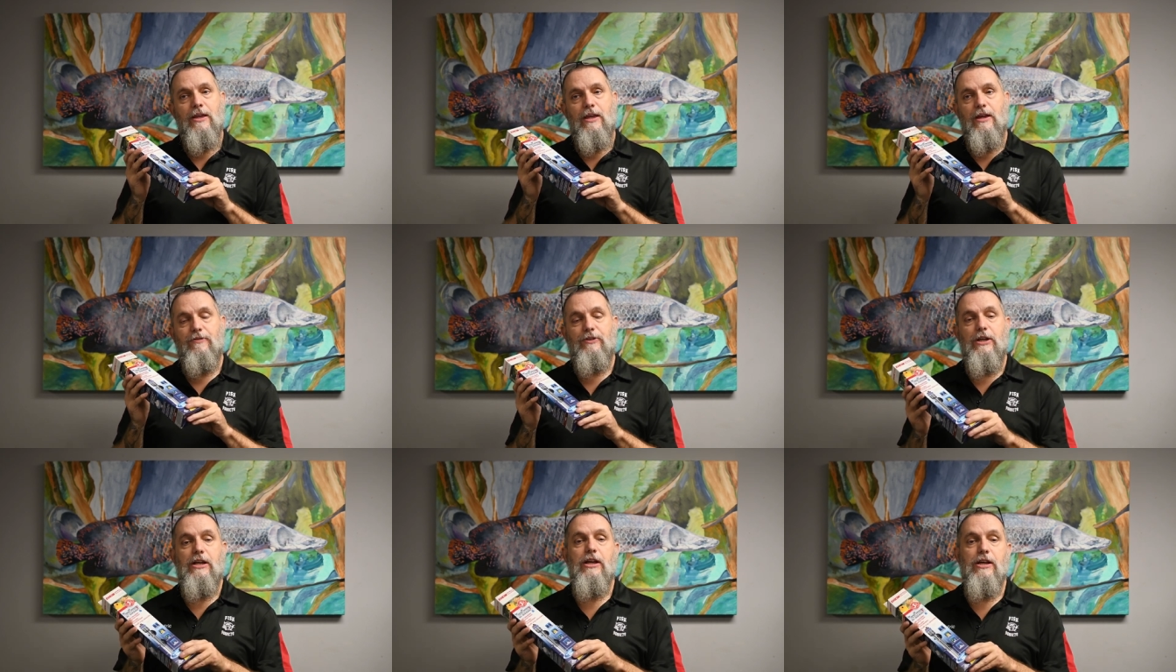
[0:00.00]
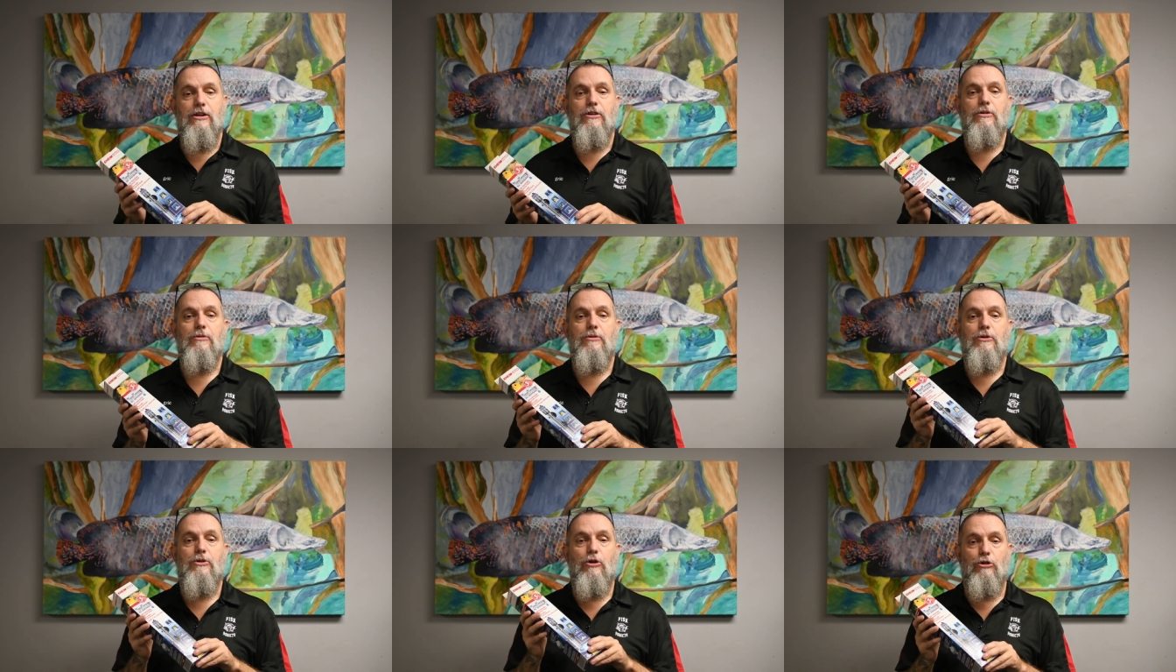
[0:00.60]
if the heater
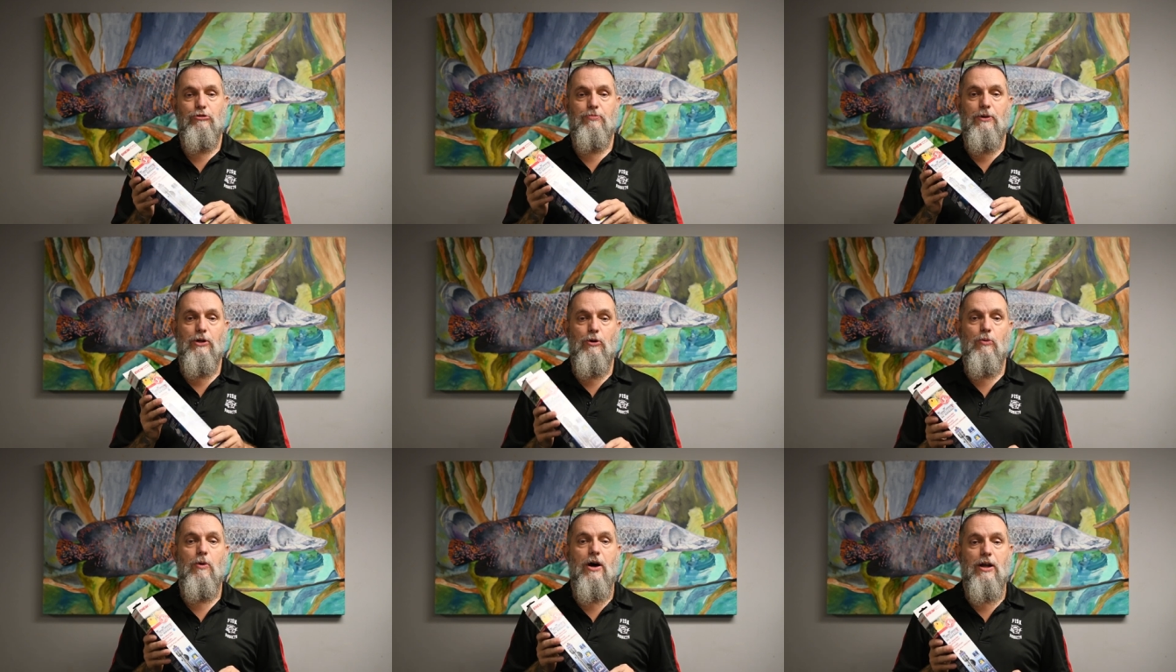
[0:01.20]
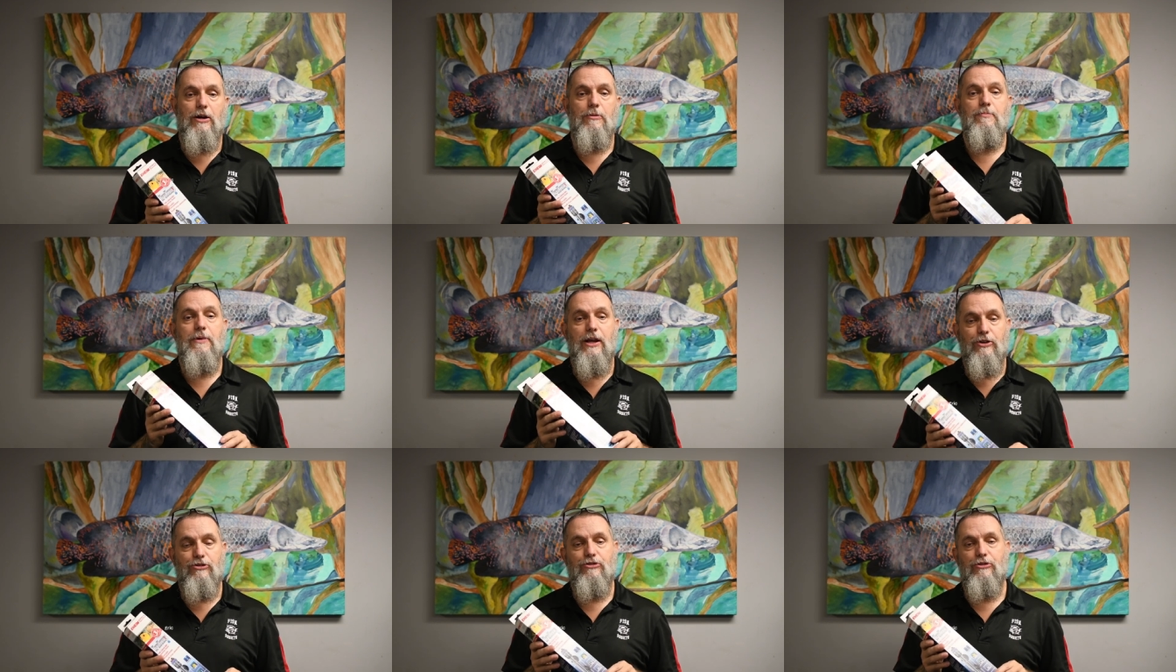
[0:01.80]
goes below water,
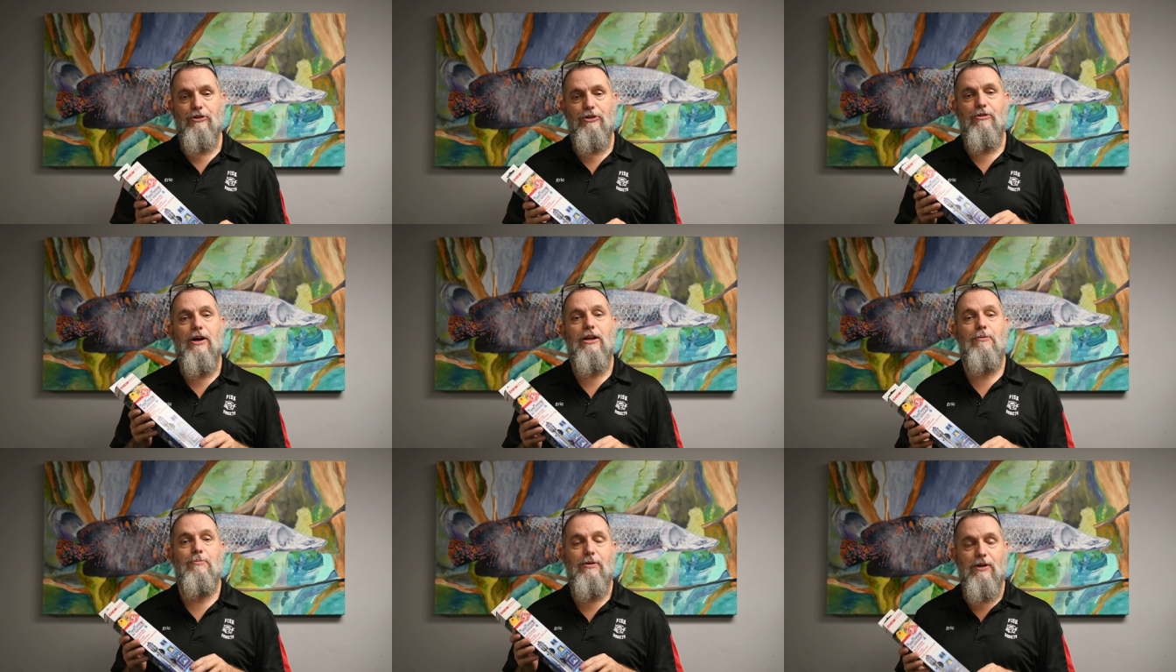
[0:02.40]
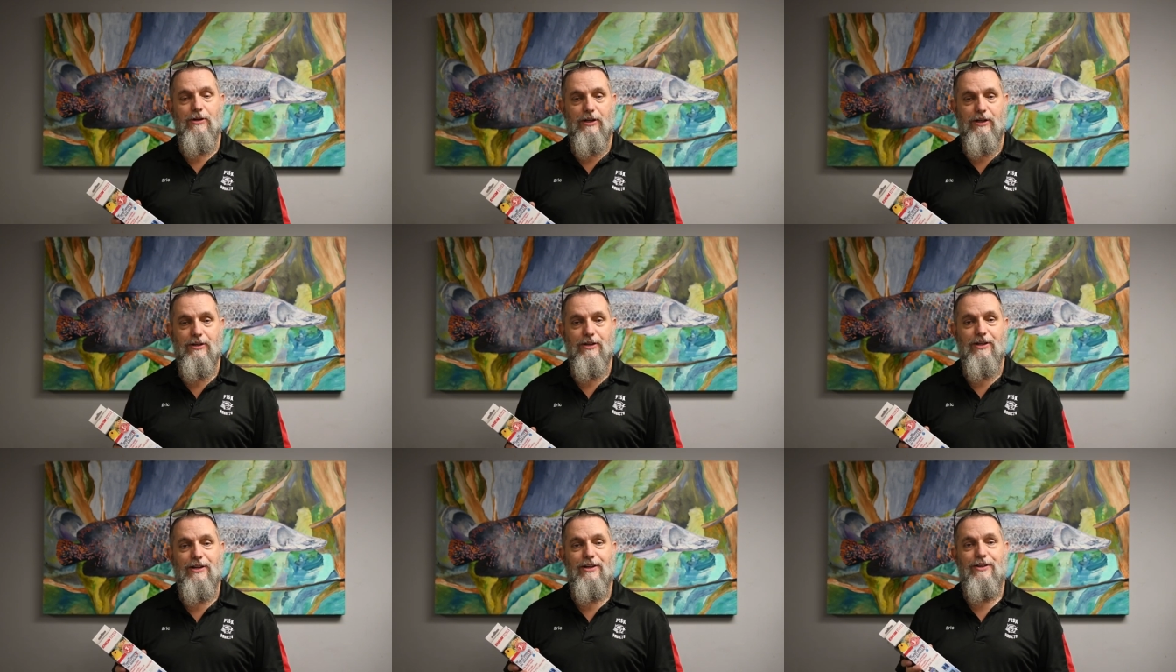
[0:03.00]
make sure you unplug it.
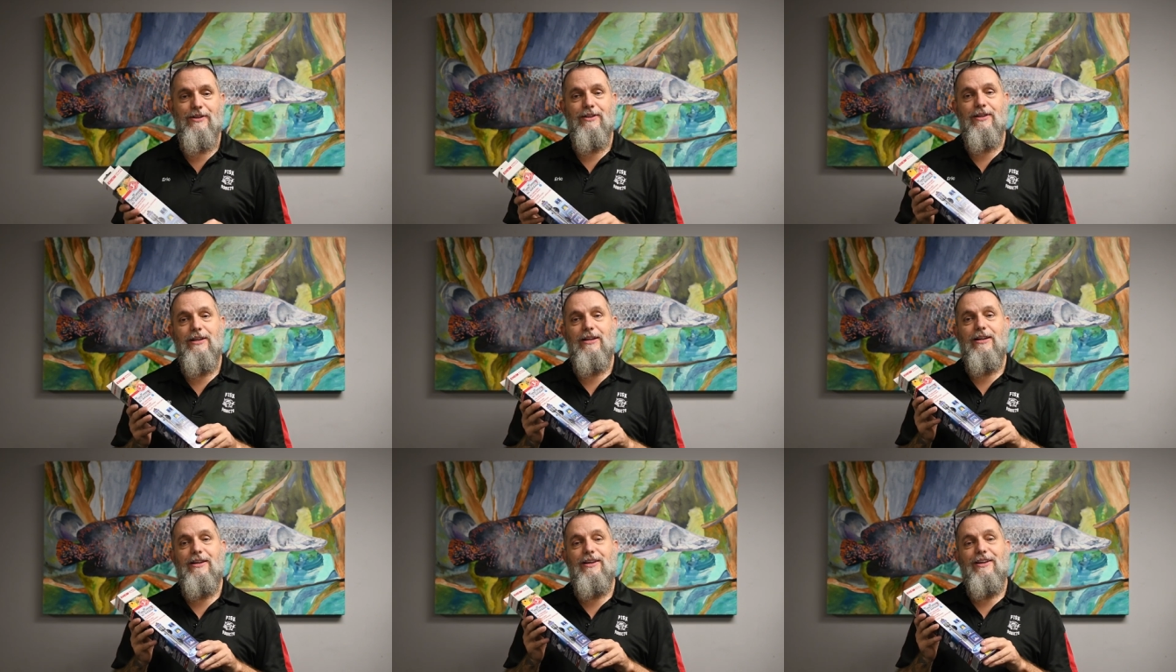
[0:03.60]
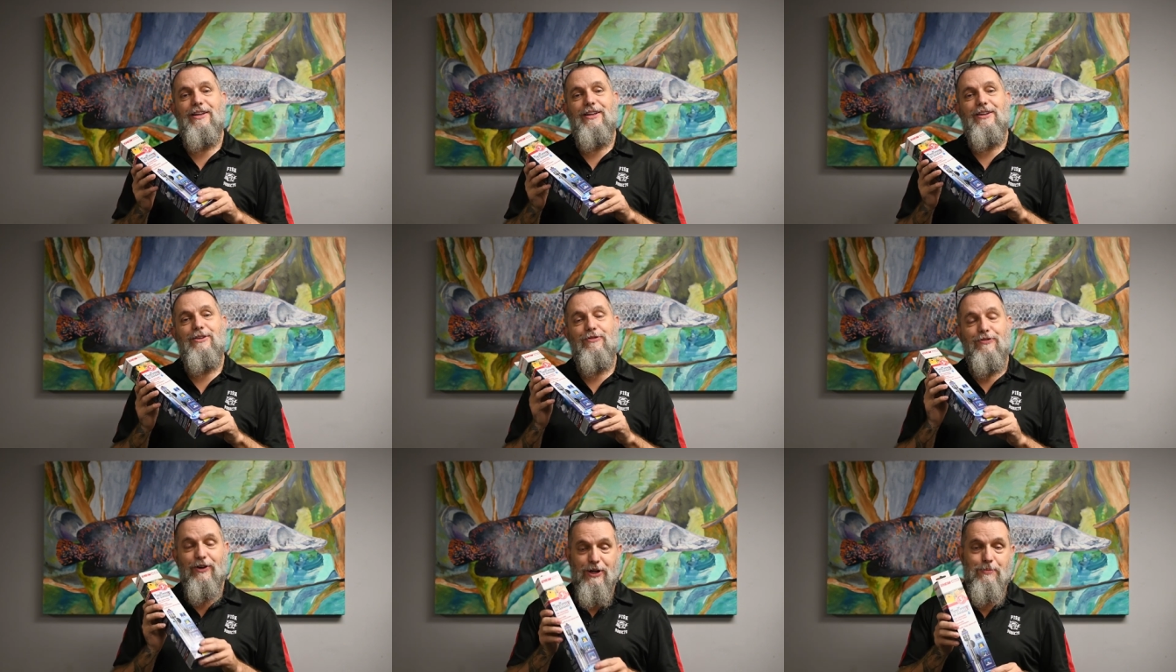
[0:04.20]
The
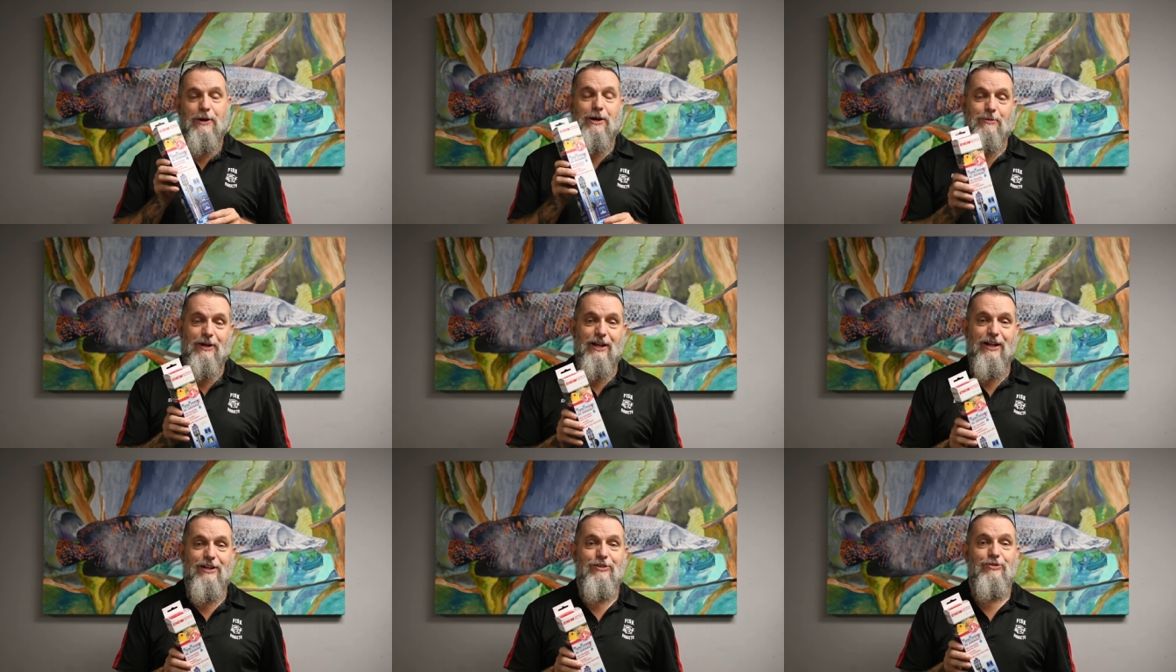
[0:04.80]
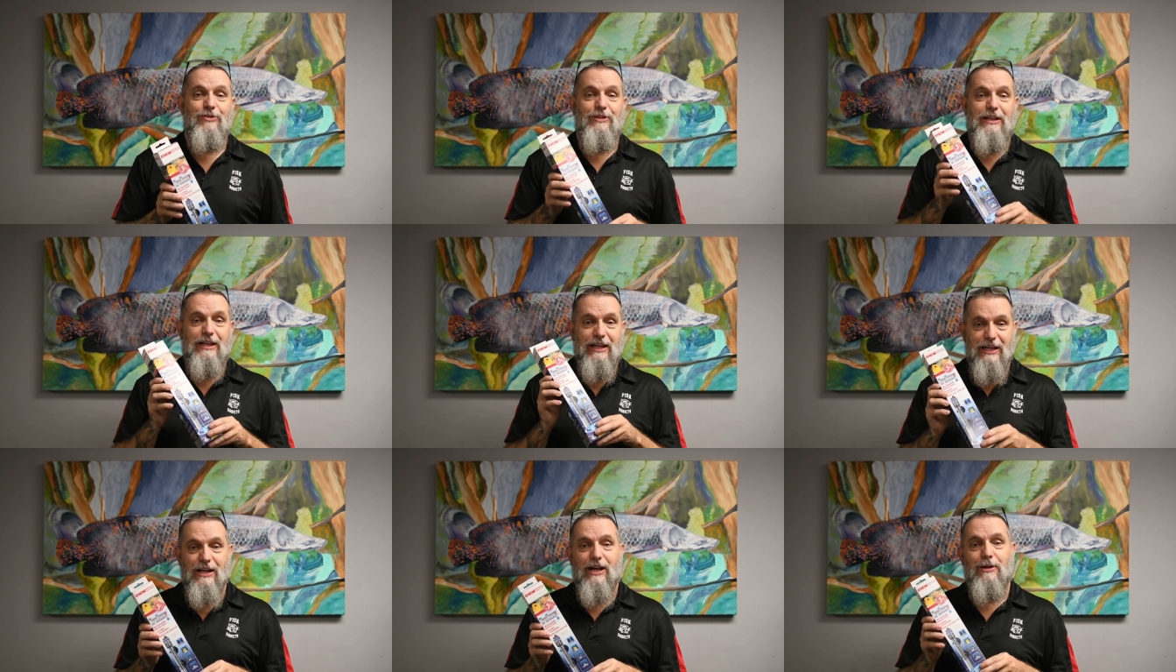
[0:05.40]
funny part about that is
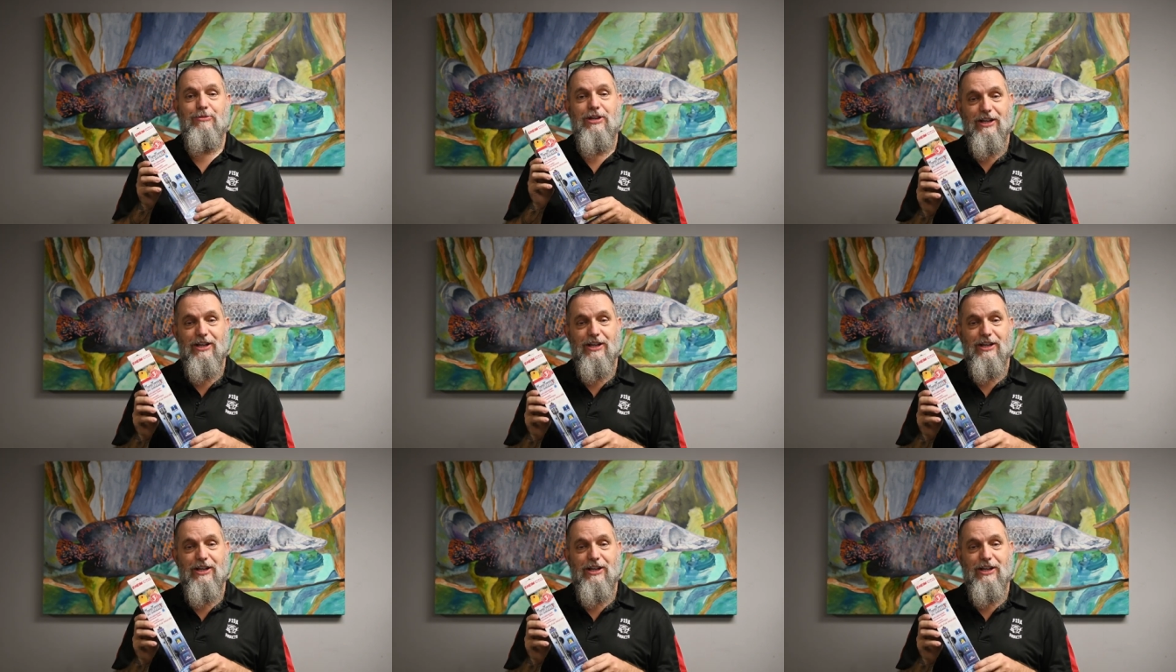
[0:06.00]
Eheim's